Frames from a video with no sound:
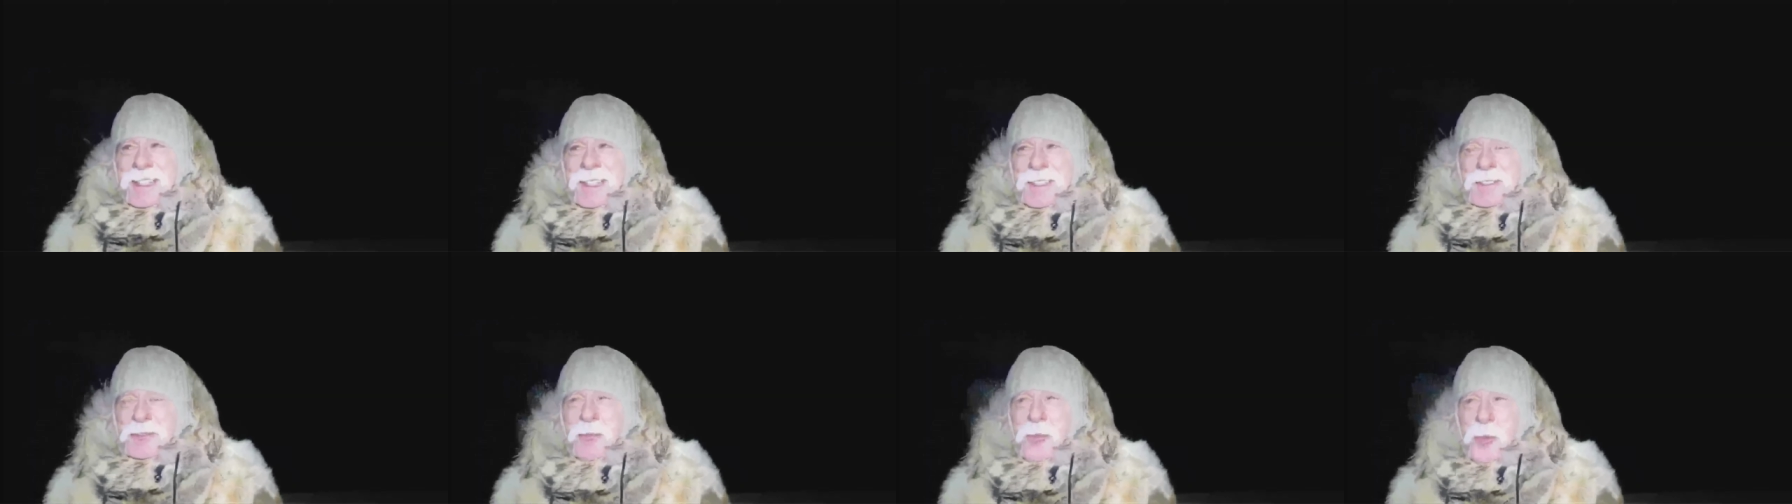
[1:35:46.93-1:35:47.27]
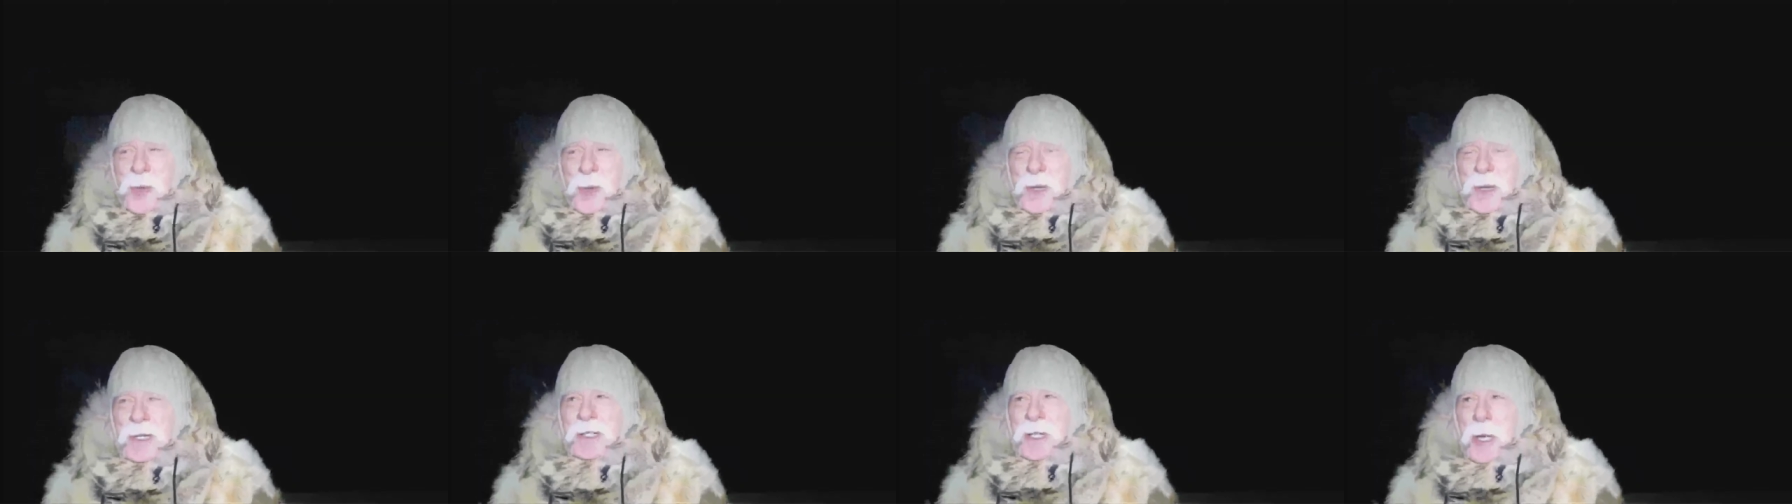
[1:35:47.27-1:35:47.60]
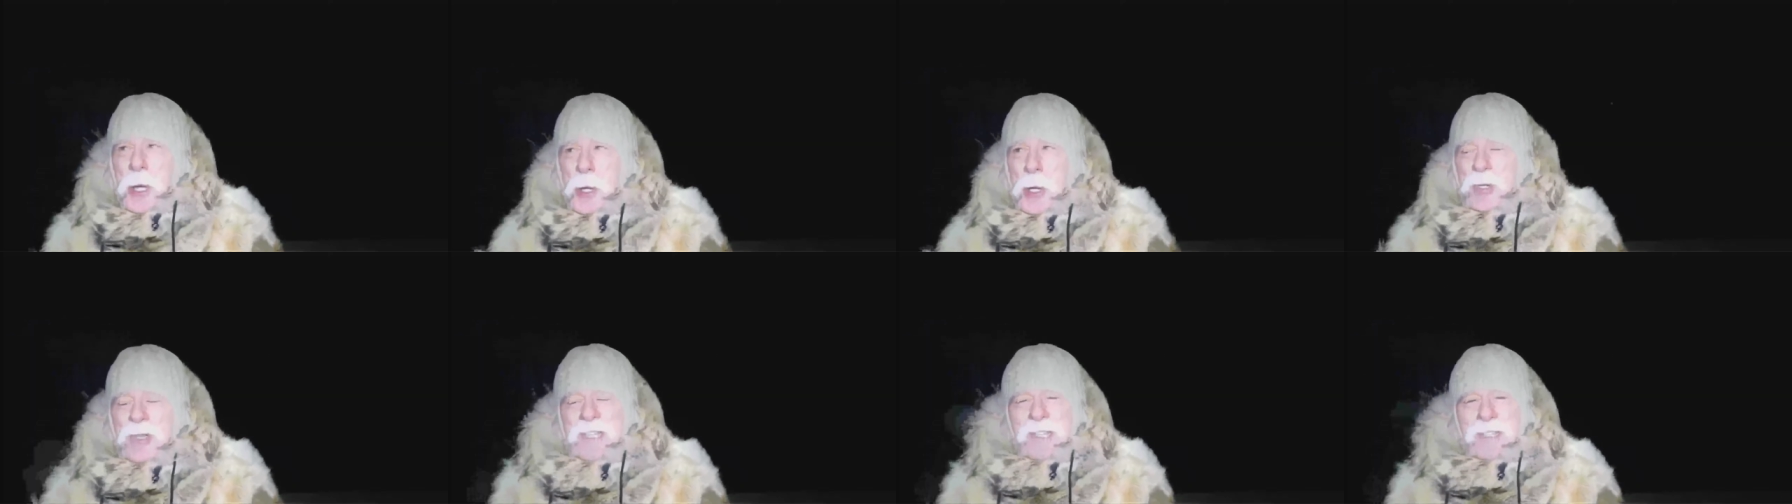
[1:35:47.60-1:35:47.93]
It's
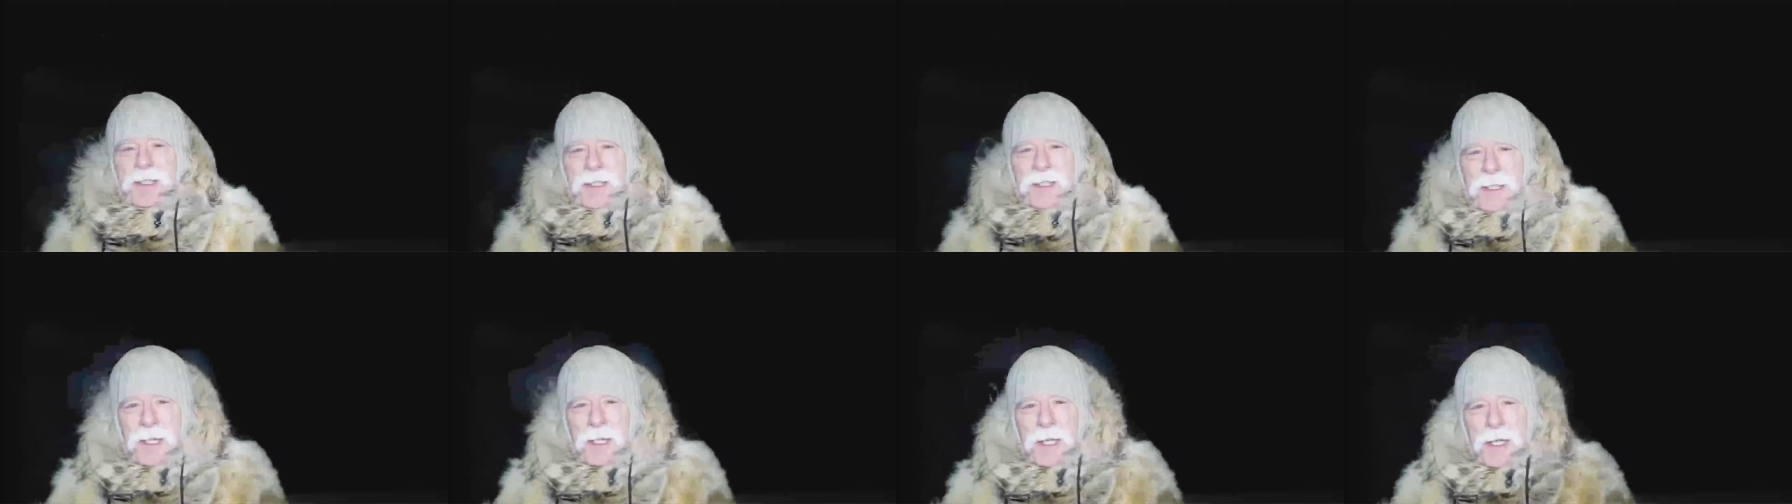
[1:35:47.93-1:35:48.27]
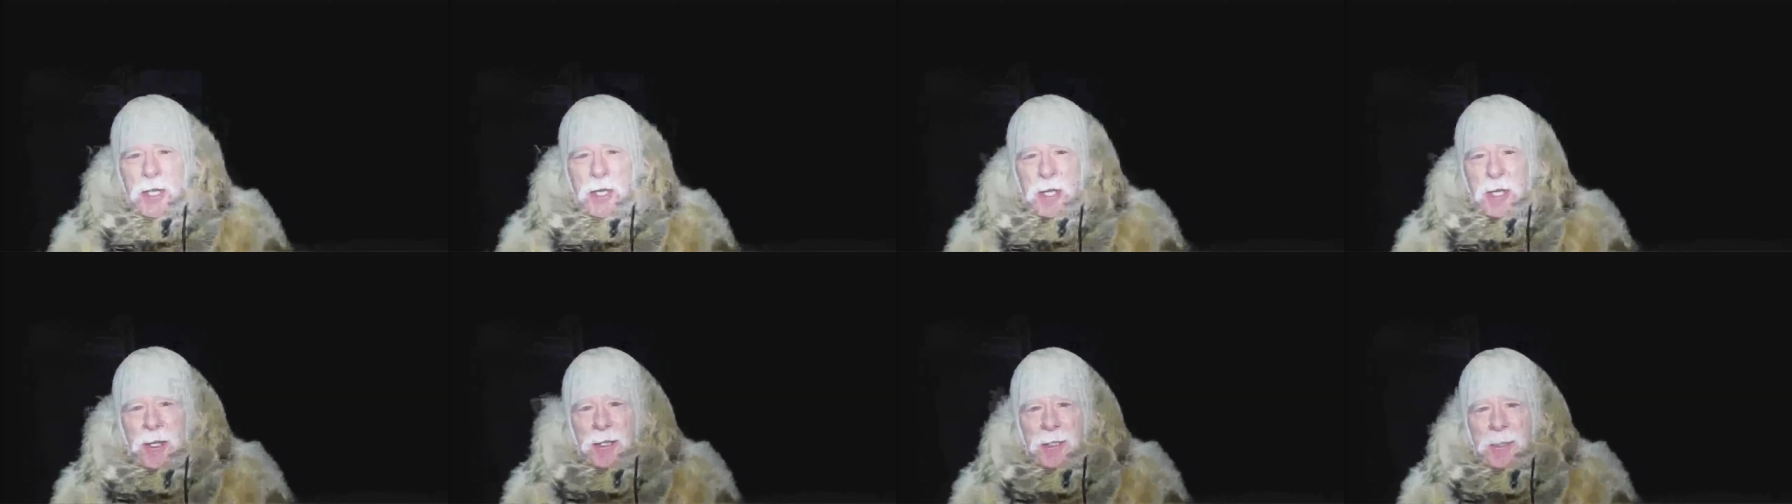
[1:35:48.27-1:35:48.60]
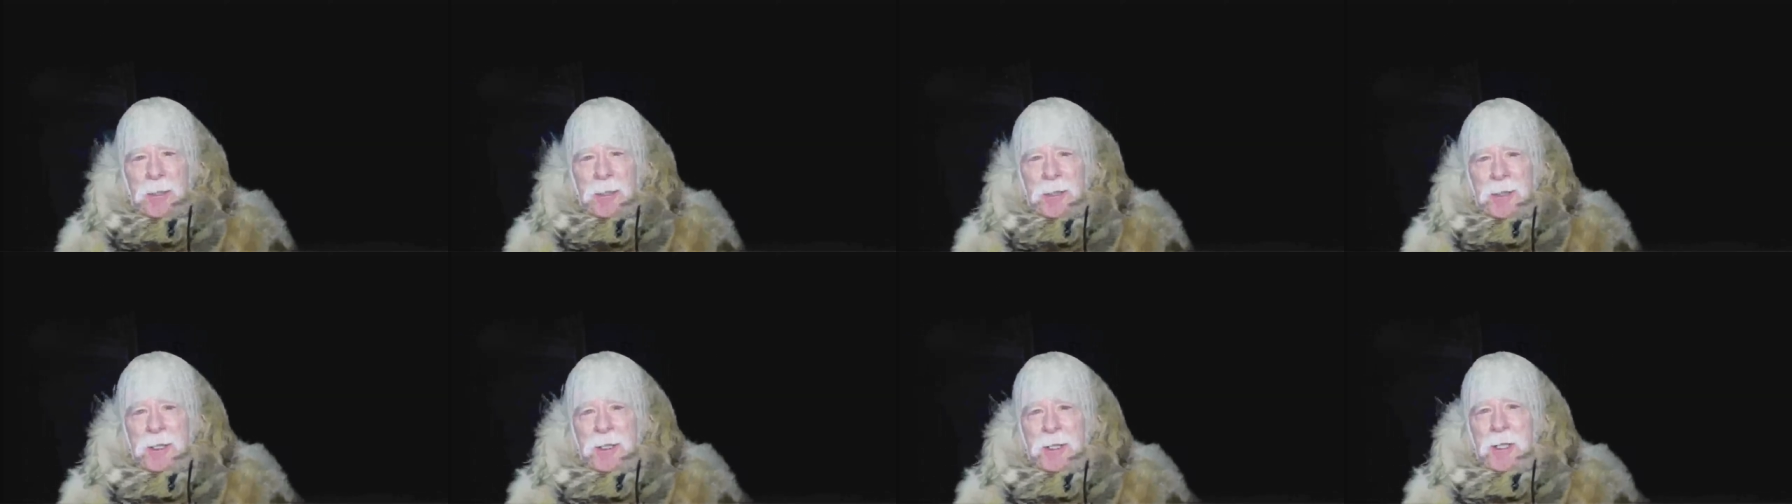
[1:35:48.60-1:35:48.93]
World Oceans.
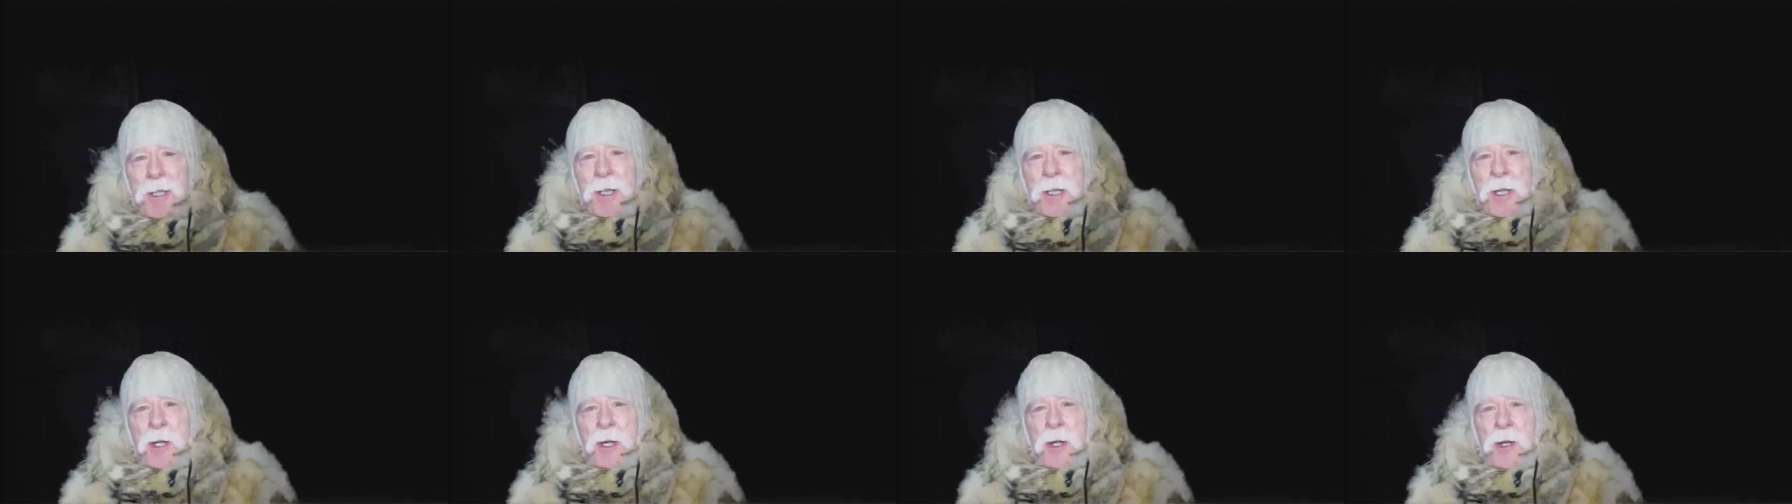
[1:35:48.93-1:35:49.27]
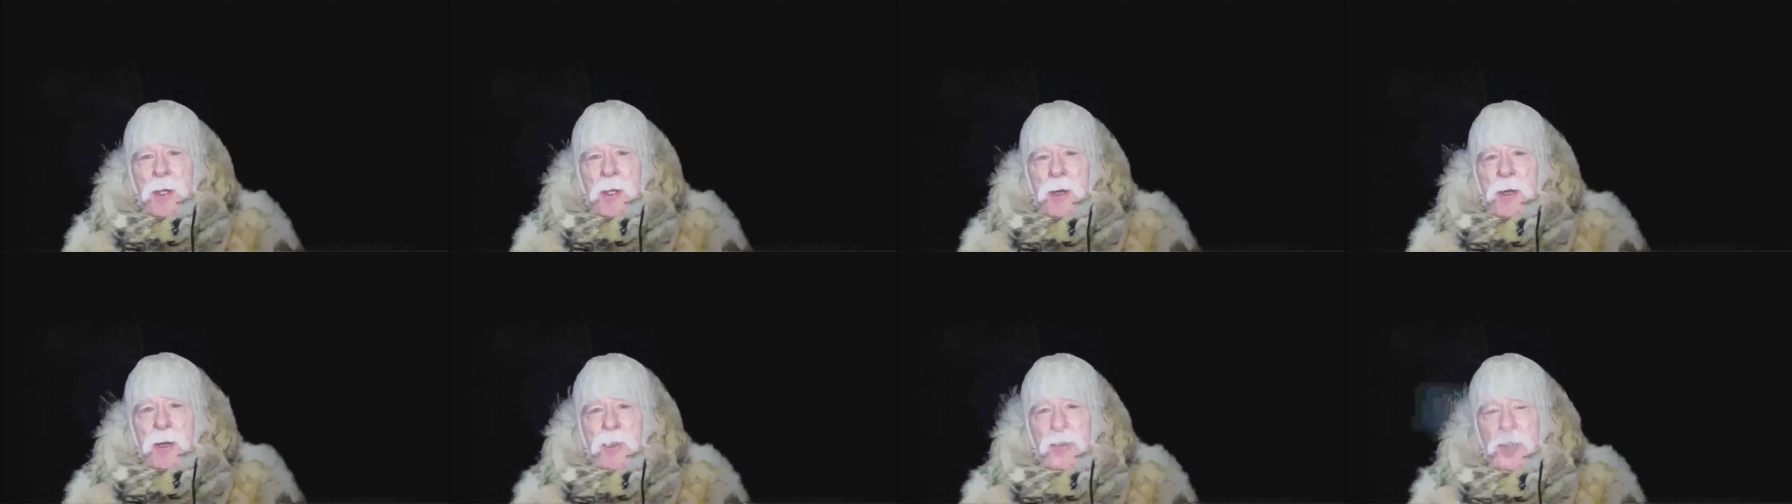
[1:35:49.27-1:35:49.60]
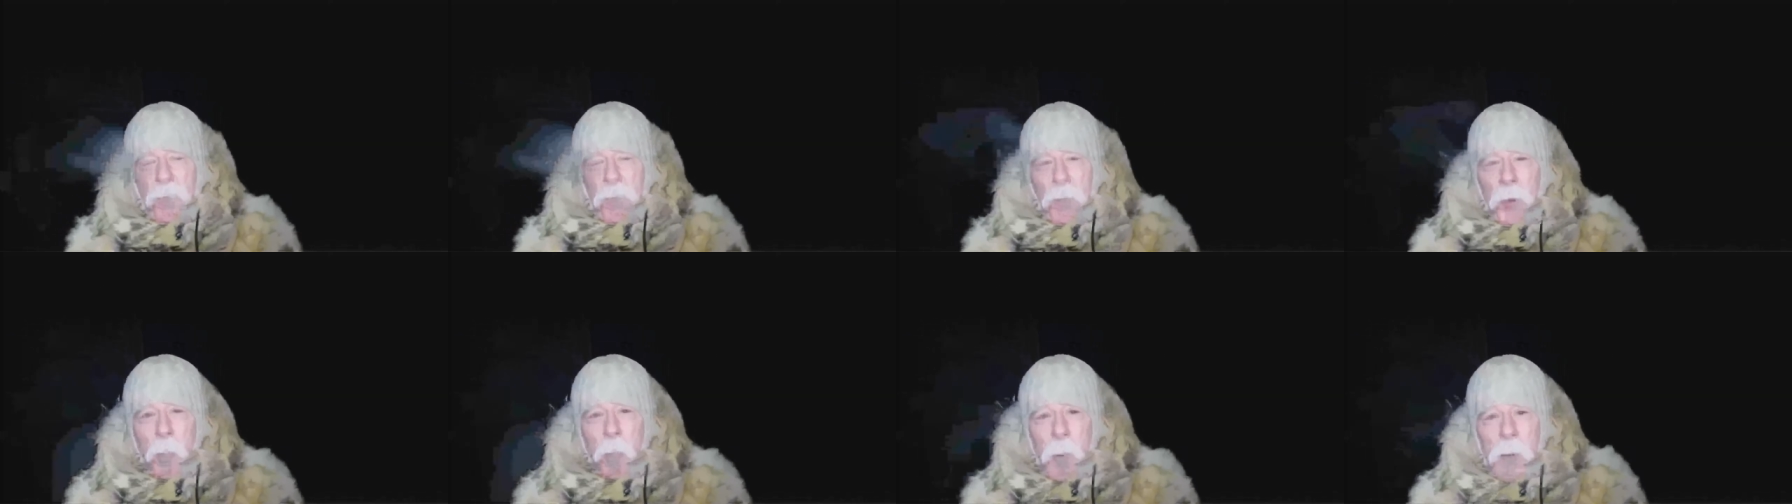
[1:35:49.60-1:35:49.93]

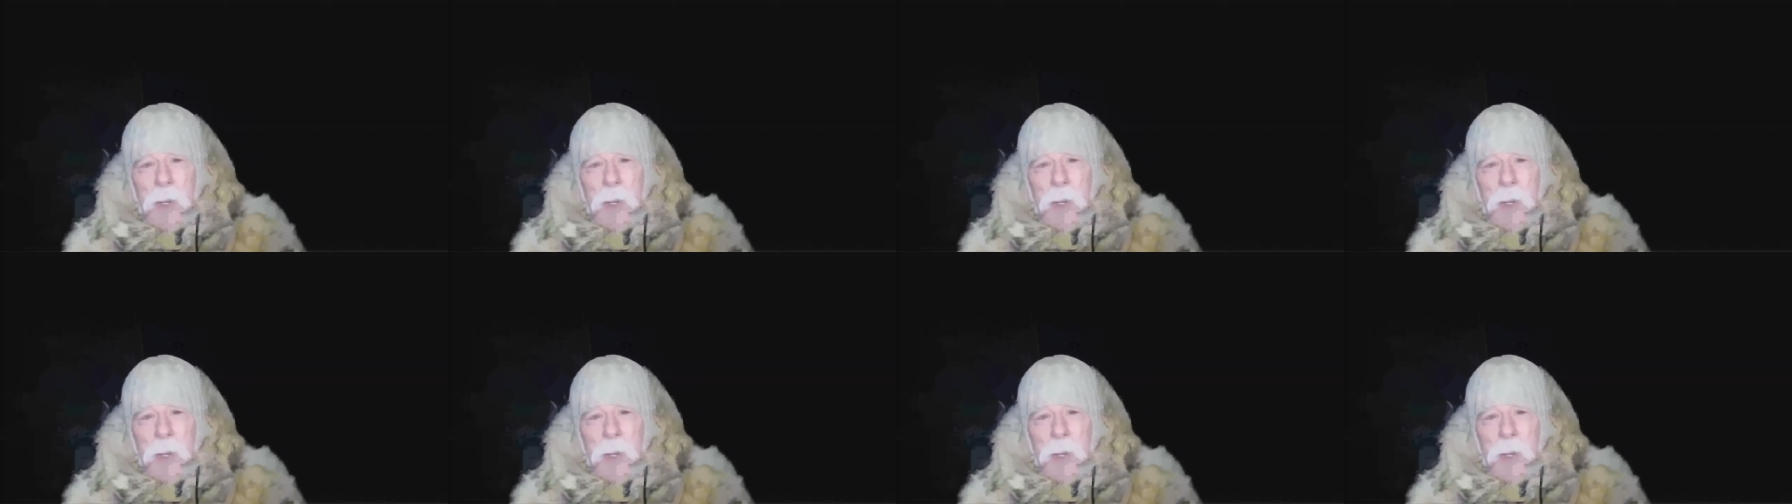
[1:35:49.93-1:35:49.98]
For